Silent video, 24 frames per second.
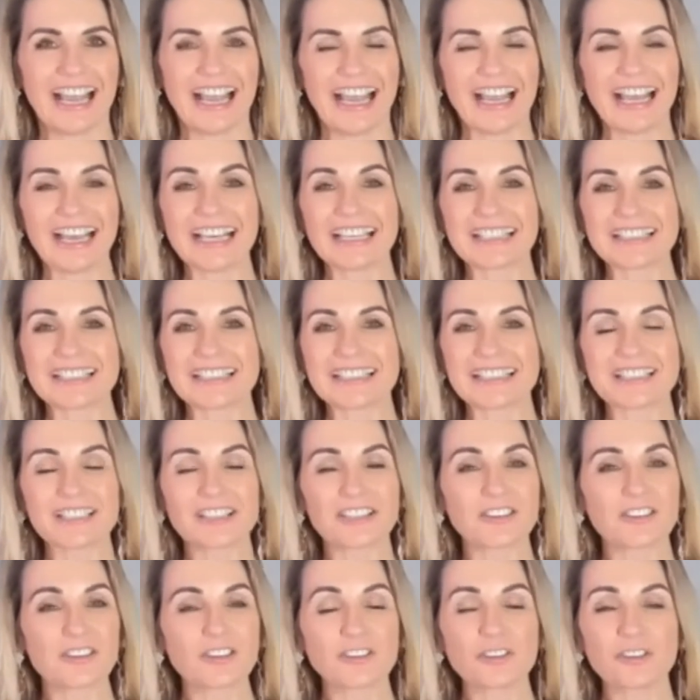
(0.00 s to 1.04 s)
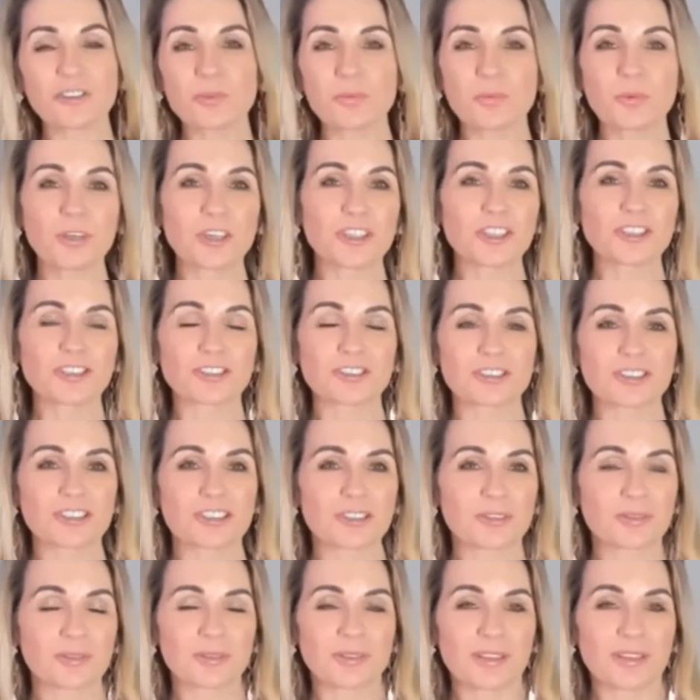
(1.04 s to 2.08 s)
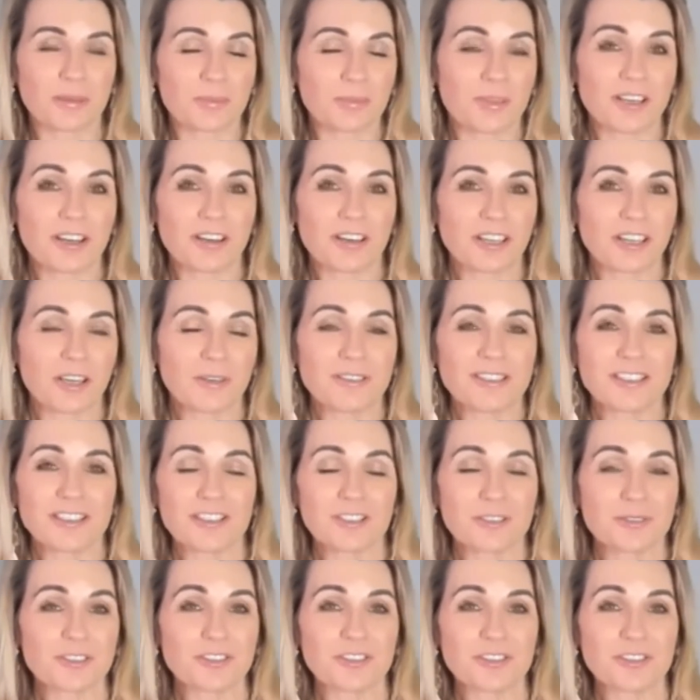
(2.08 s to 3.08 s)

And the new world that we are going to,